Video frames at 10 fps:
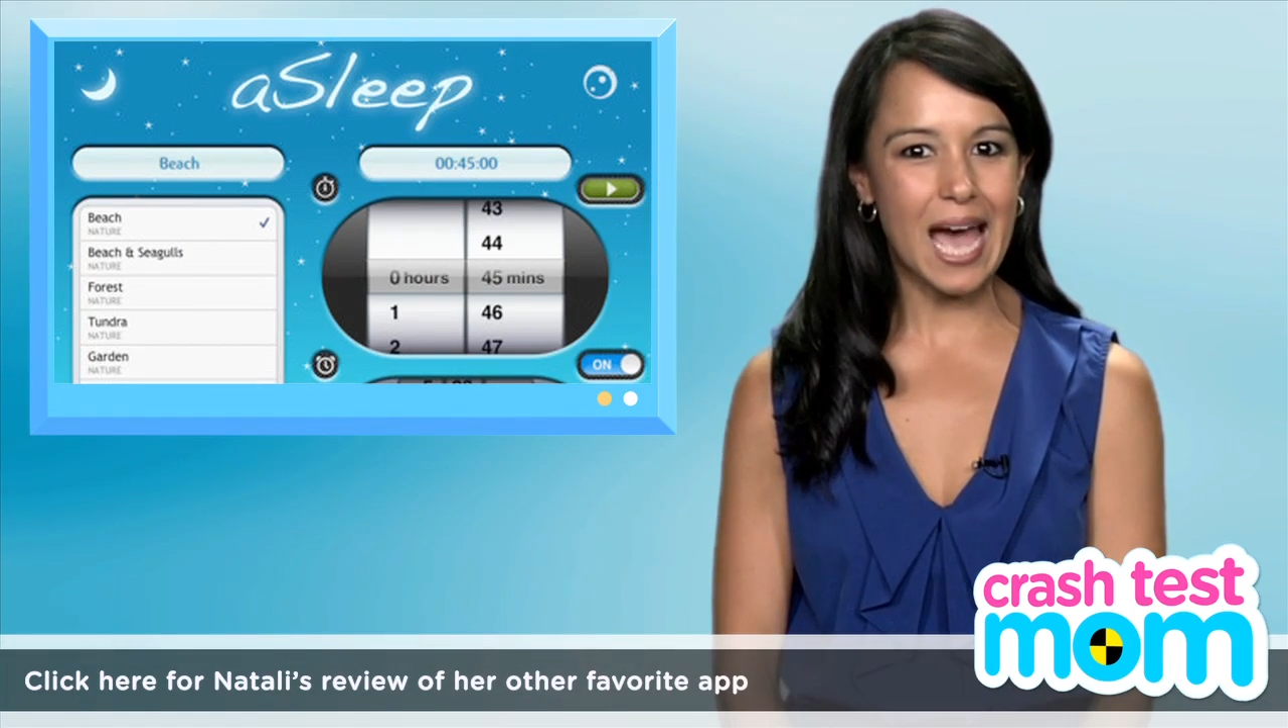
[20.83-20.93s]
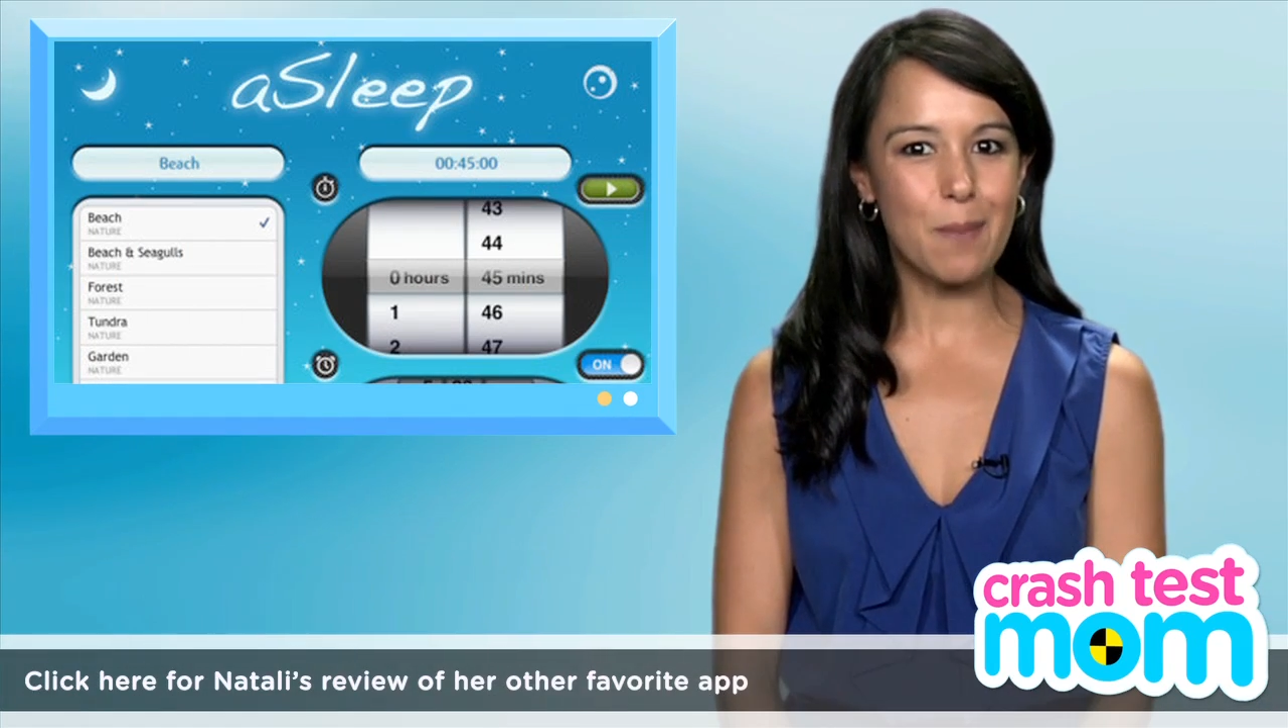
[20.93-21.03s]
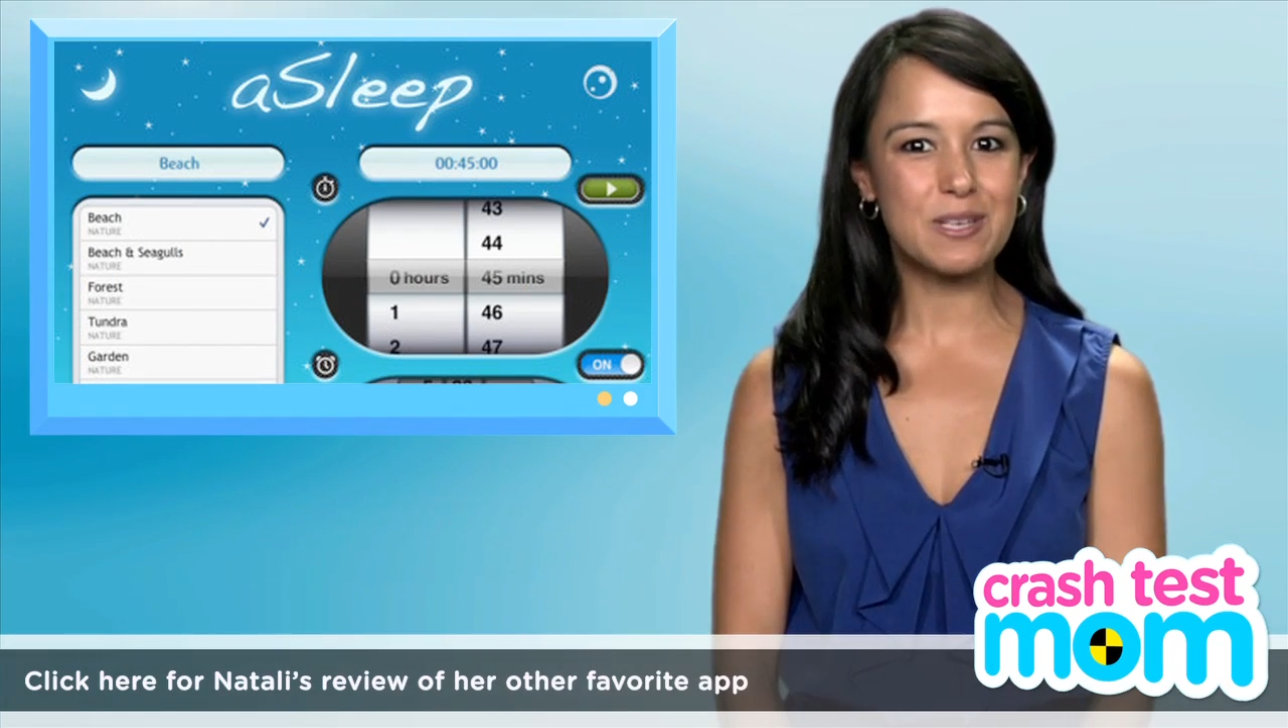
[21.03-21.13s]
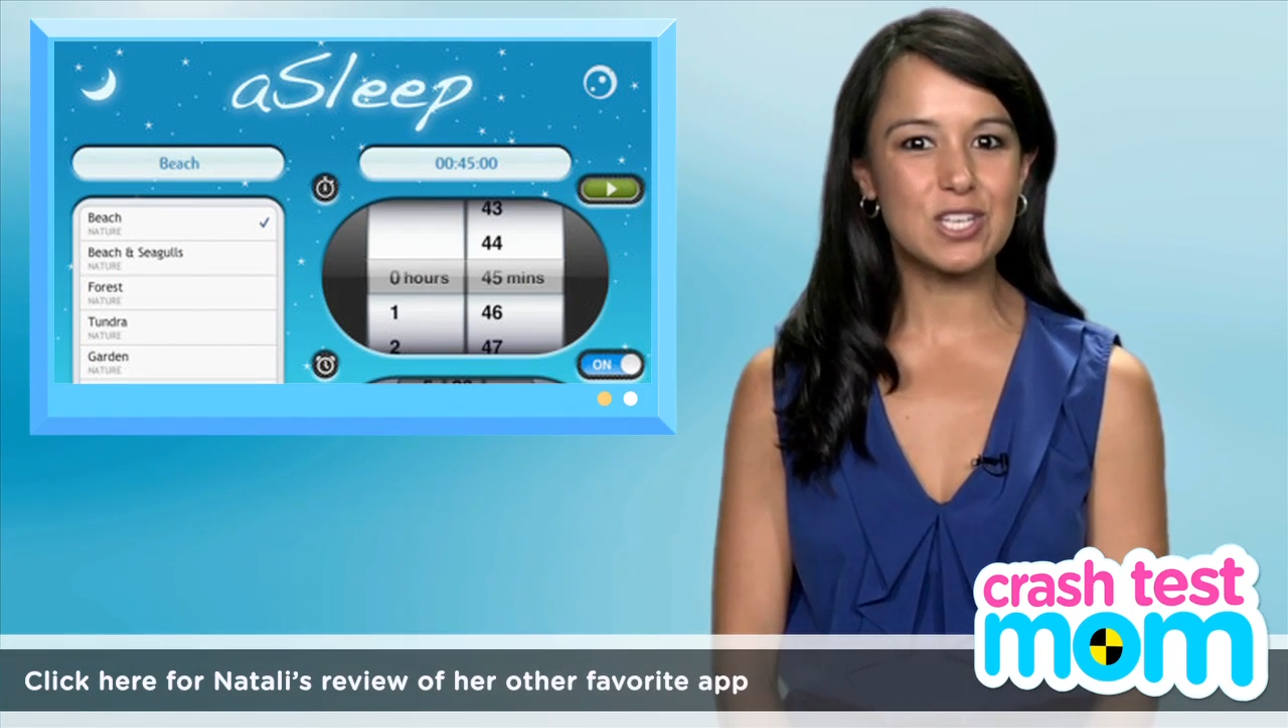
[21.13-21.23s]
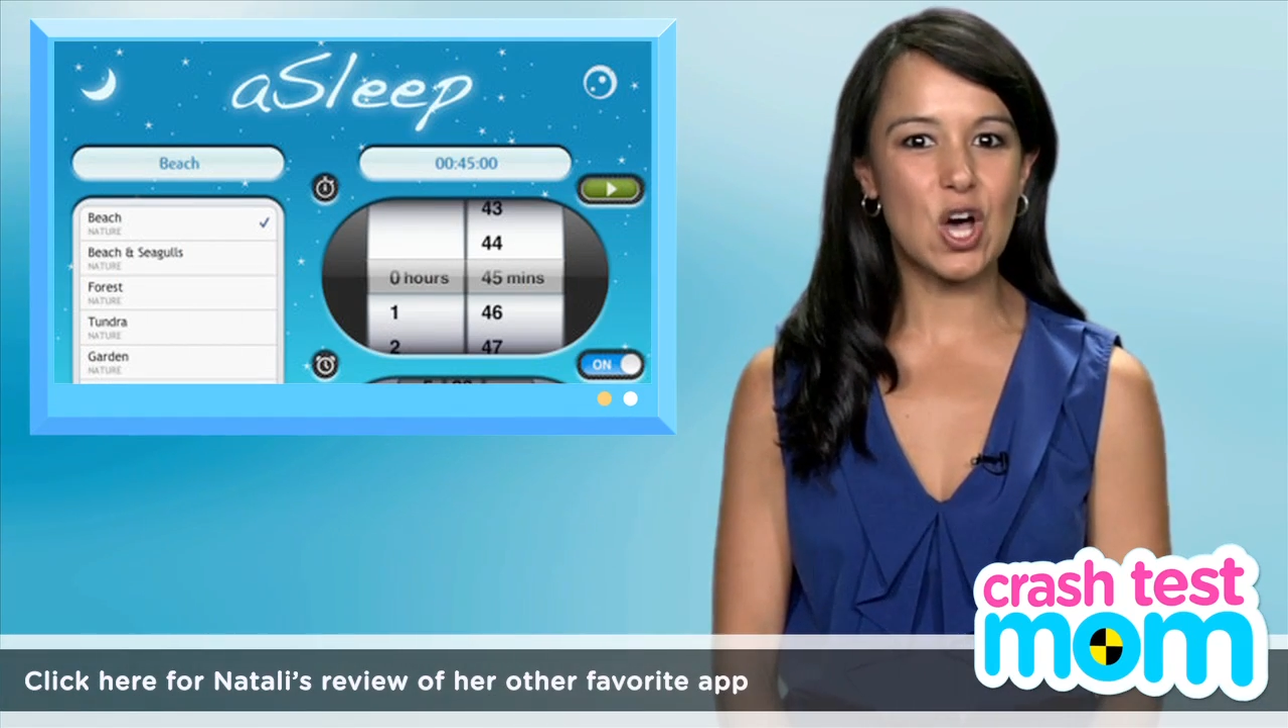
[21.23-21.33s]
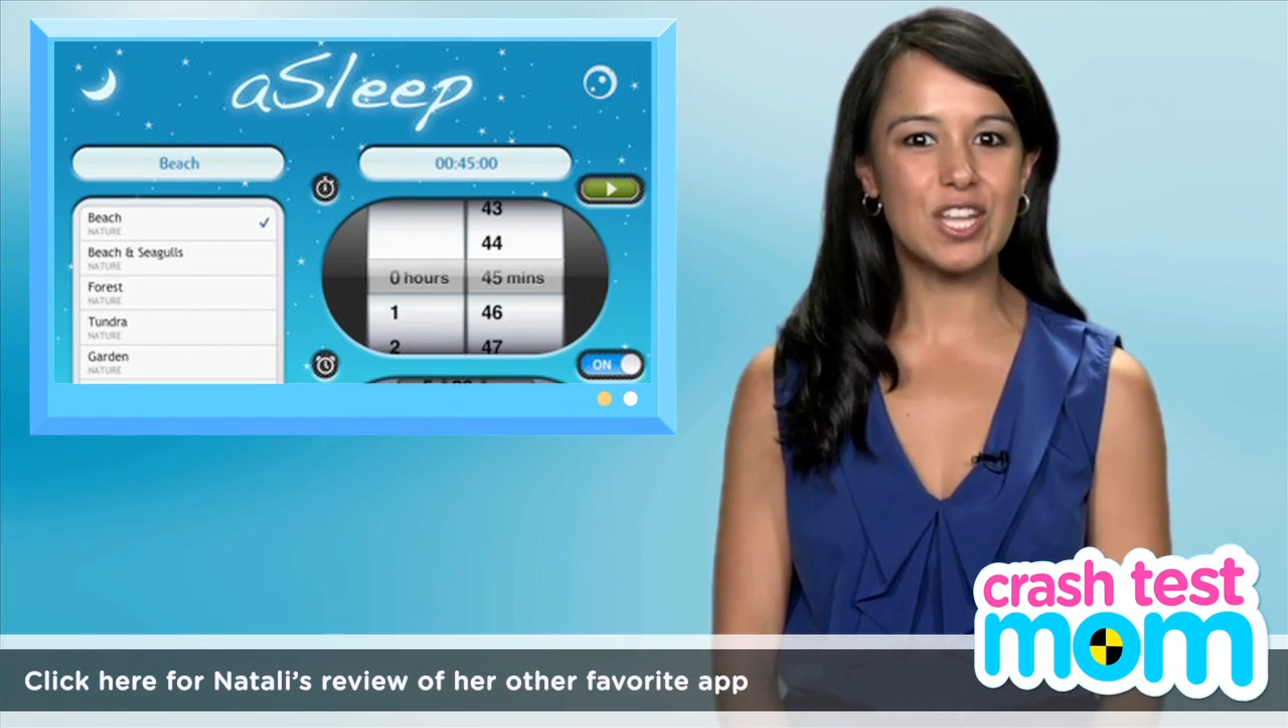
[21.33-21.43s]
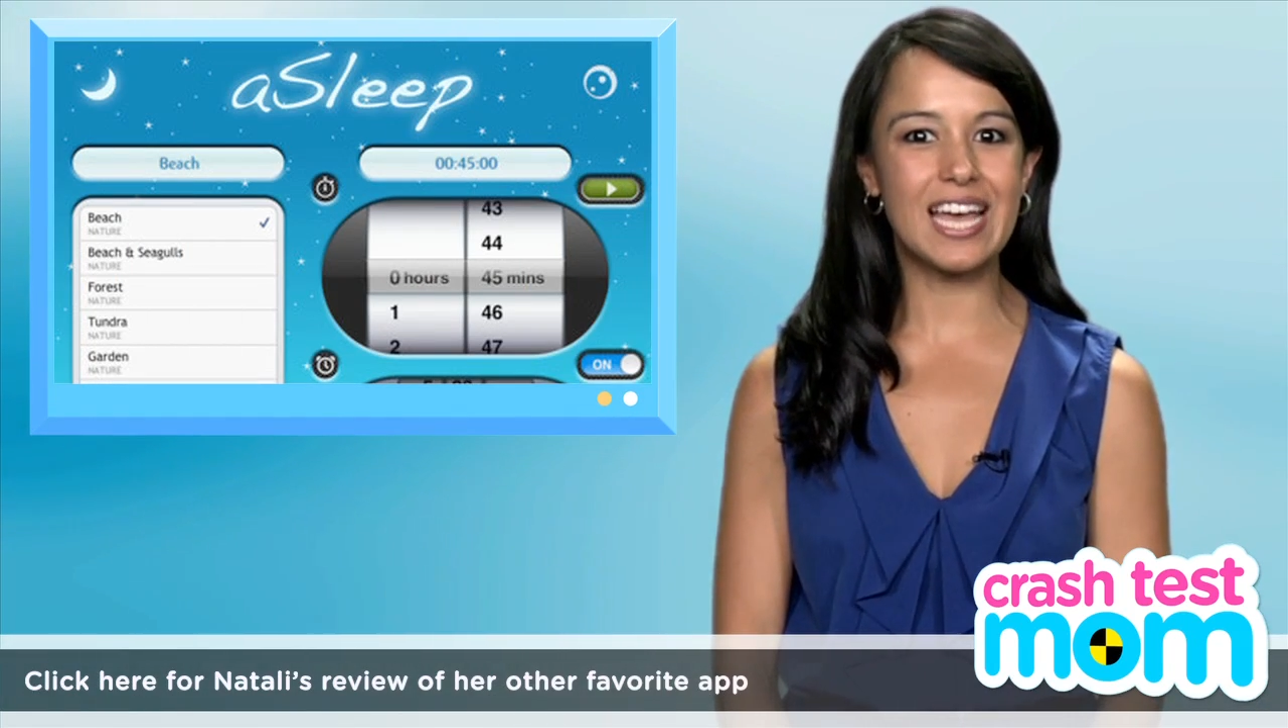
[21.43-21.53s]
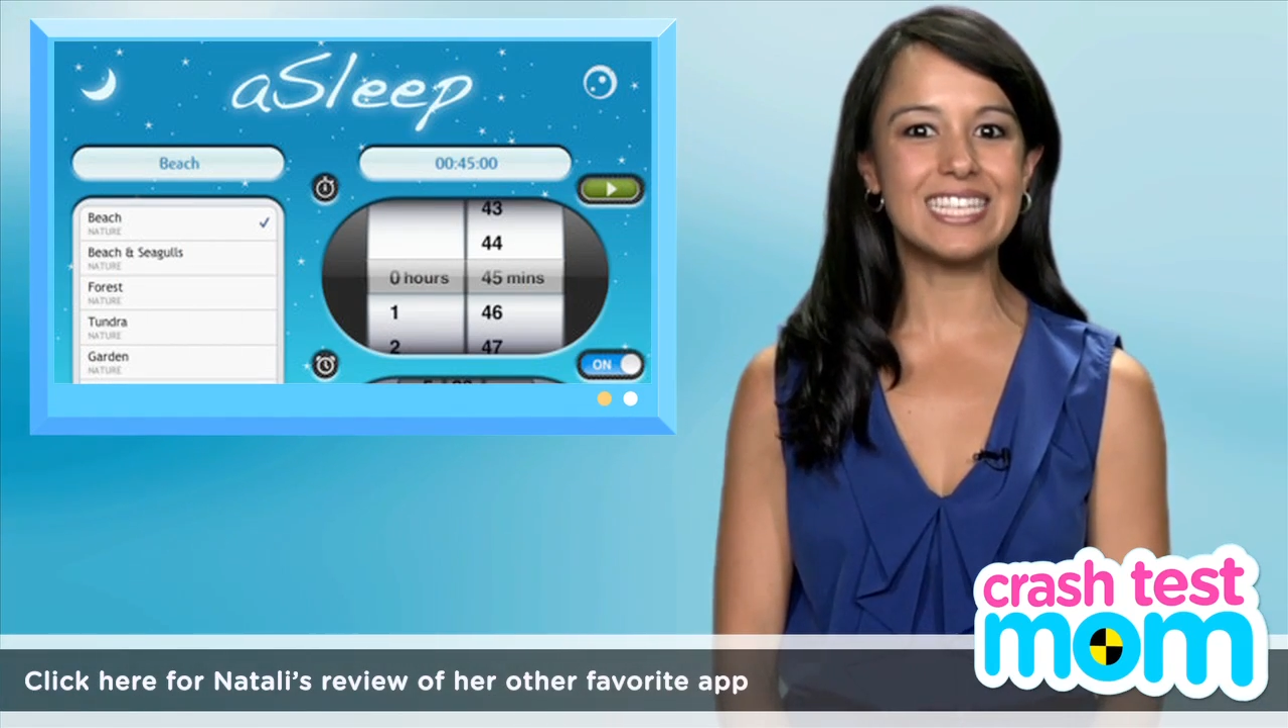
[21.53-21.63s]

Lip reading: app is called